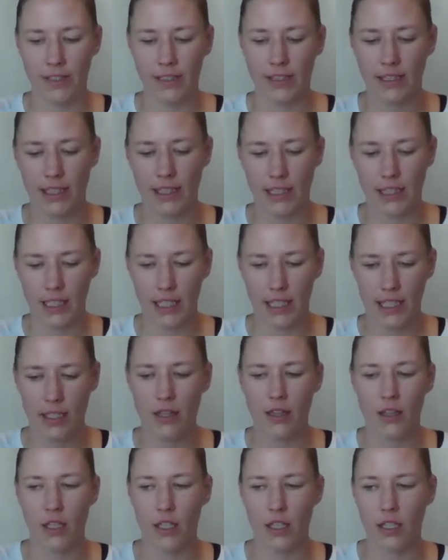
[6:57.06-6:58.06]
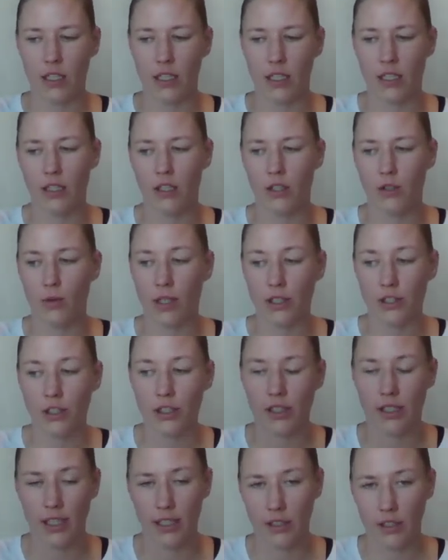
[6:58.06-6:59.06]
feeling like the
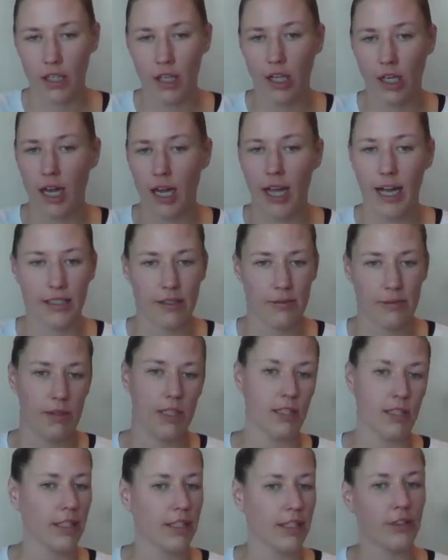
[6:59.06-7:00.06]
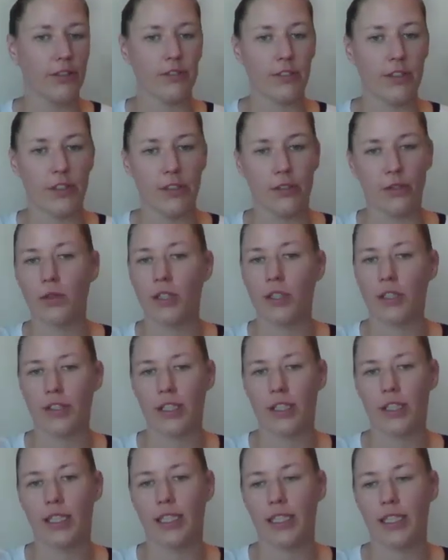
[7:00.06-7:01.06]
questions that they're gonna ask me in the interview
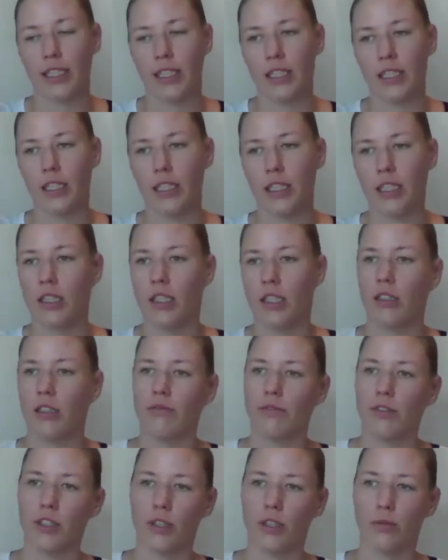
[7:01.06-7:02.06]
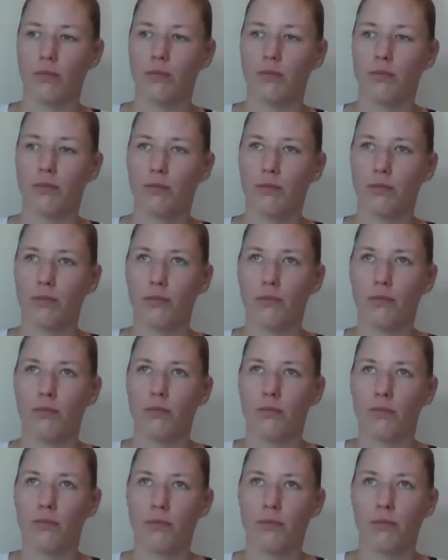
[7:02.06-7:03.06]
or the like, you know,
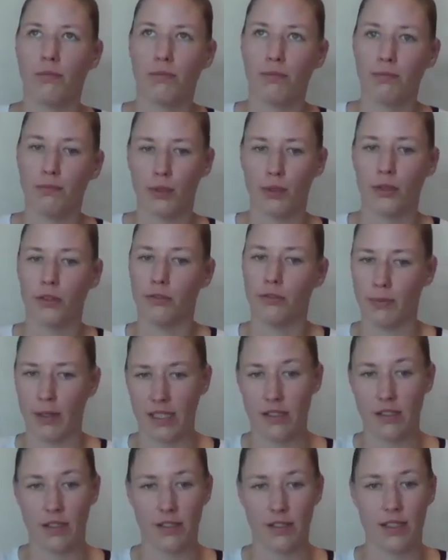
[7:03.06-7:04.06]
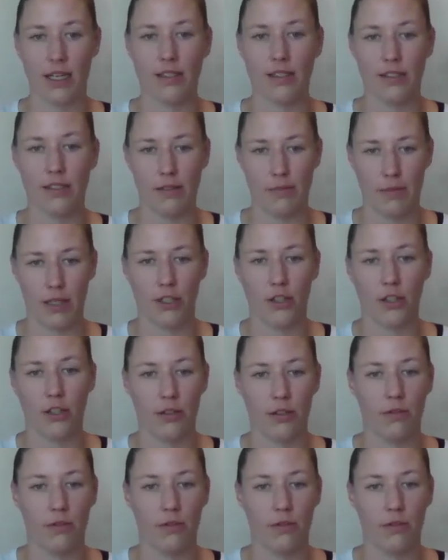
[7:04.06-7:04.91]
prove my success in my